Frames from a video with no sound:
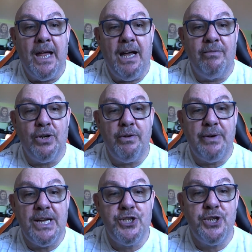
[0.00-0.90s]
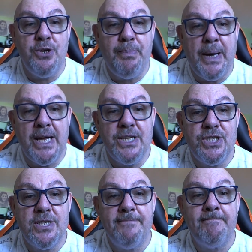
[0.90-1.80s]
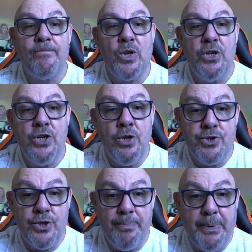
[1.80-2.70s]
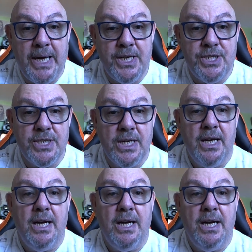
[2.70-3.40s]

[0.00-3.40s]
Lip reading: I've got a VapeTube page, YouTube page.